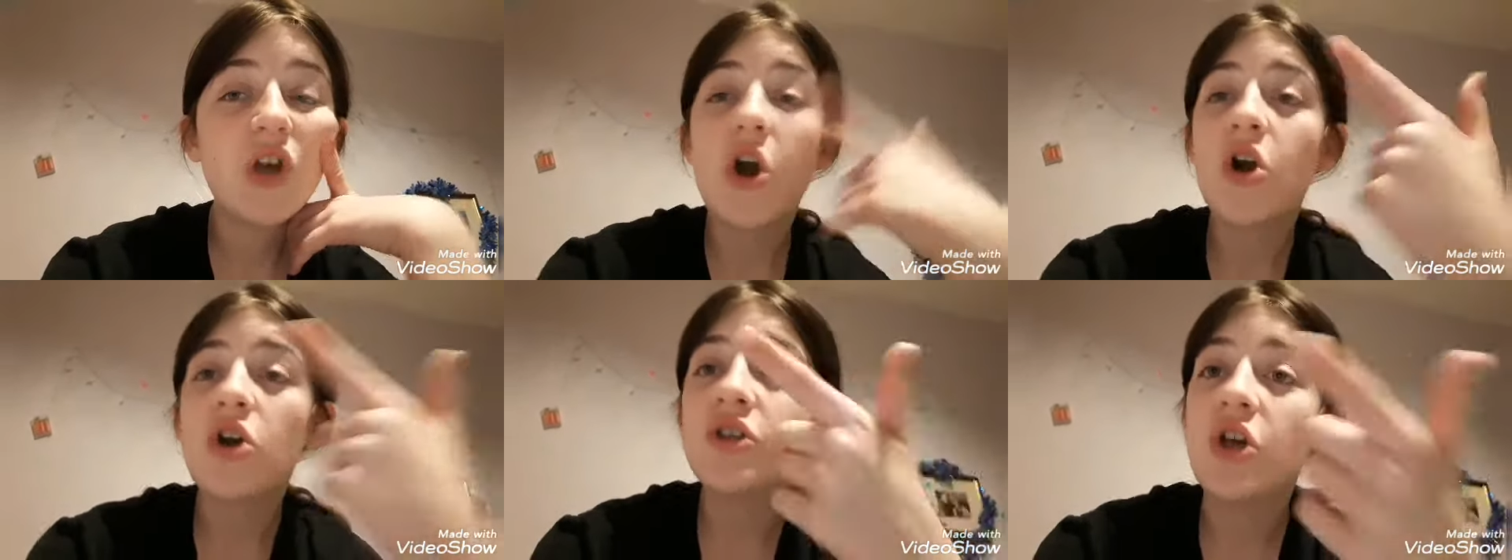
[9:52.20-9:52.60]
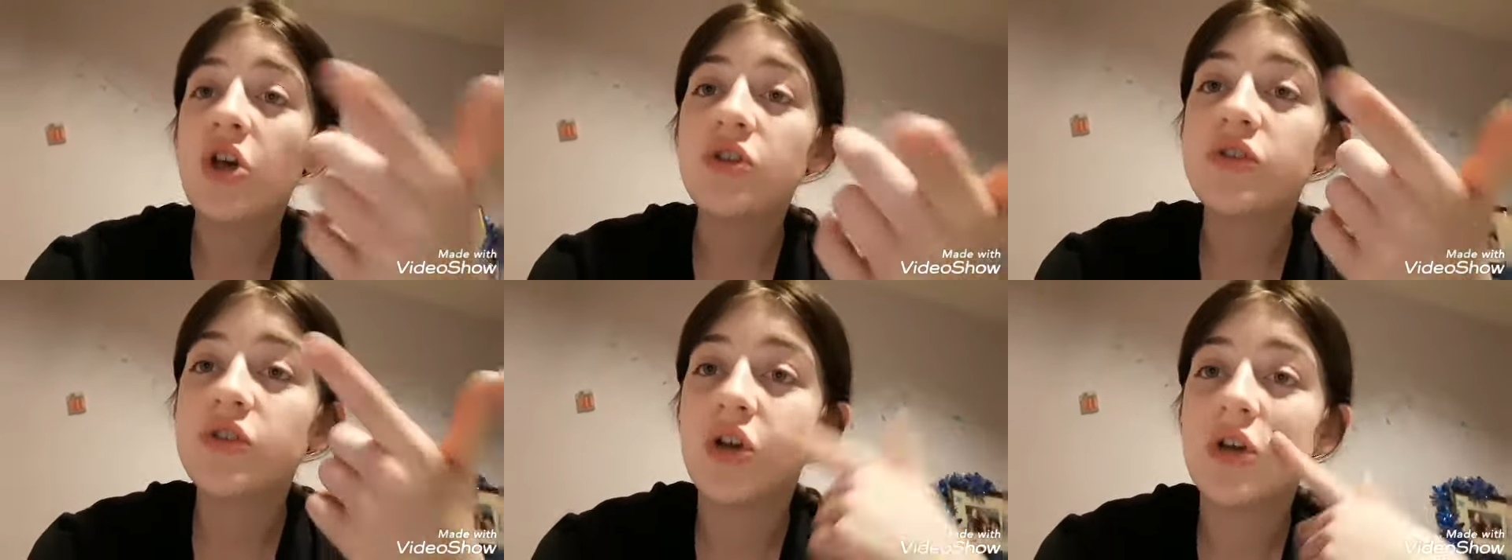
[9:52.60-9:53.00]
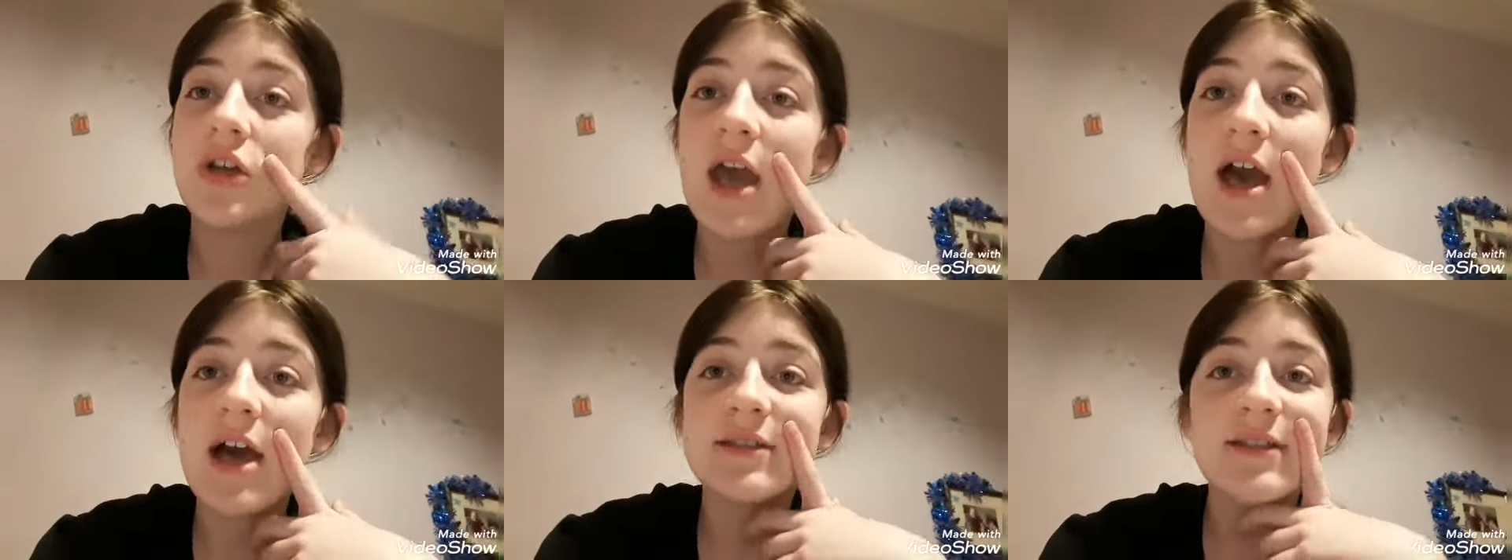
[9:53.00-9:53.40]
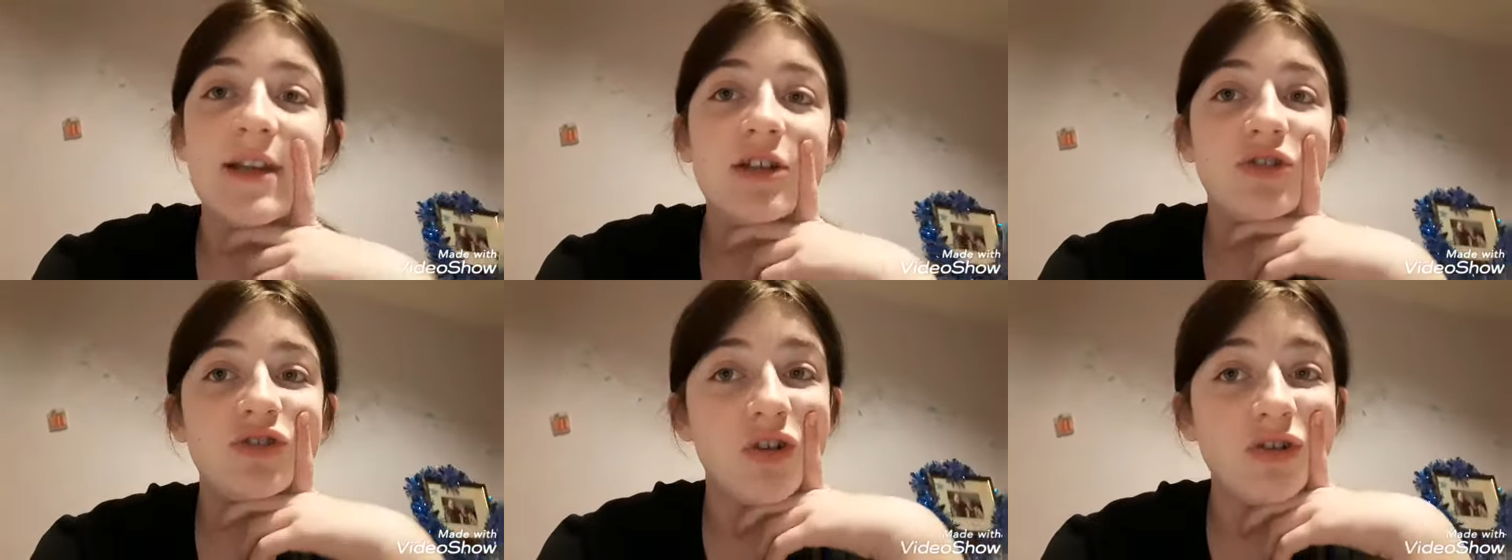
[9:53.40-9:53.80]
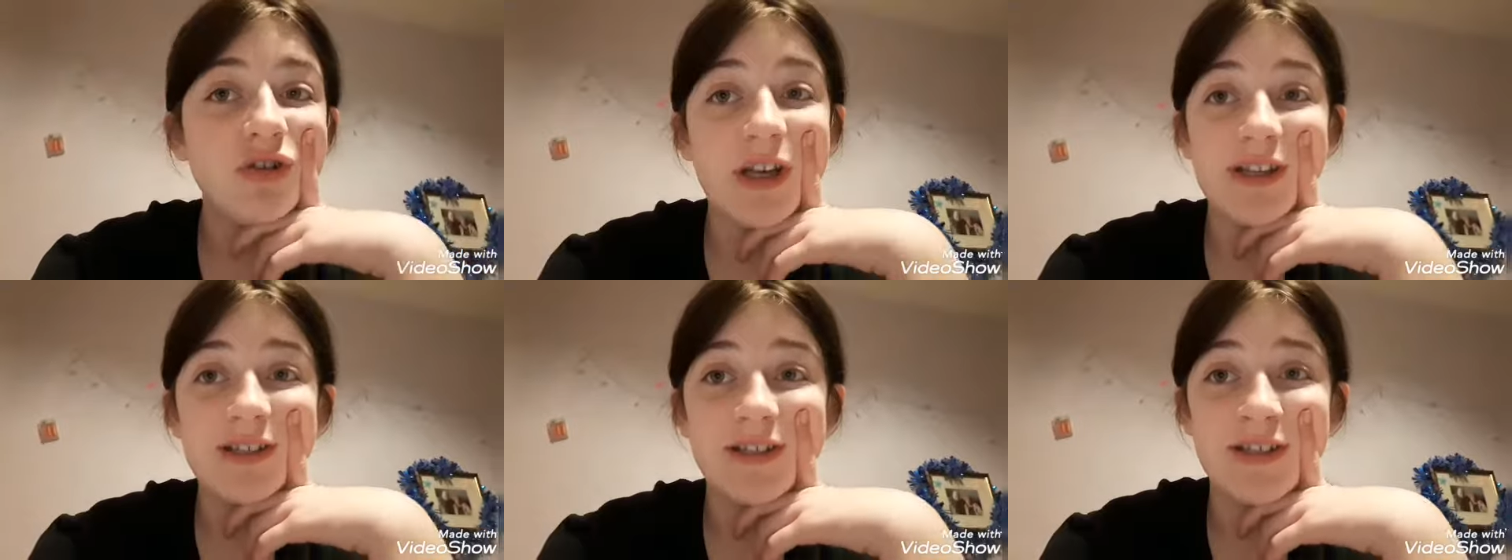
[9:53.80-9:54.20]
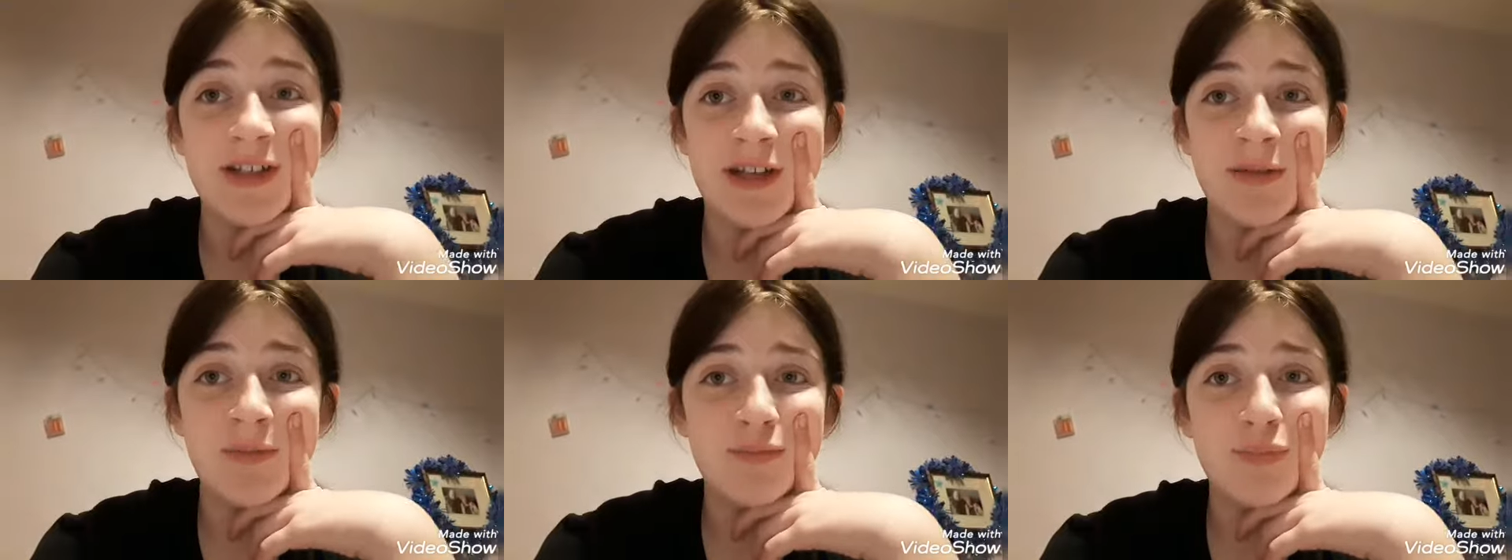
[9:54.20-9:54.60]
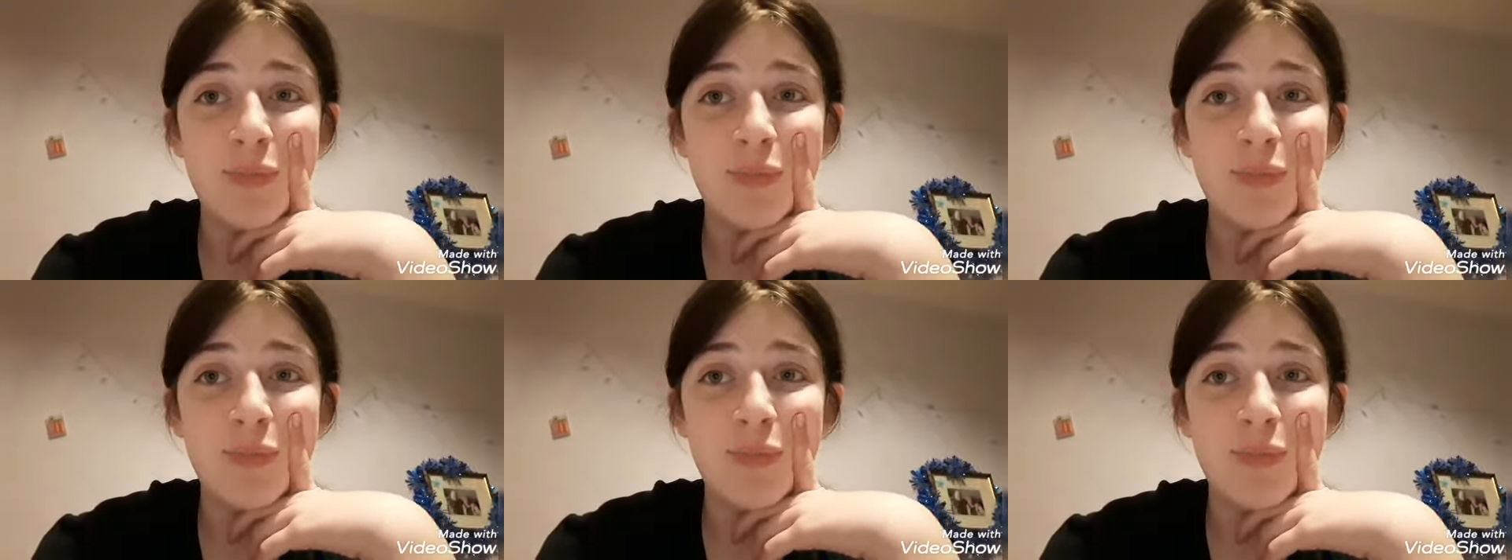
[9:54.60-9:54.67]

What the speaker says: I sang a song yesterday.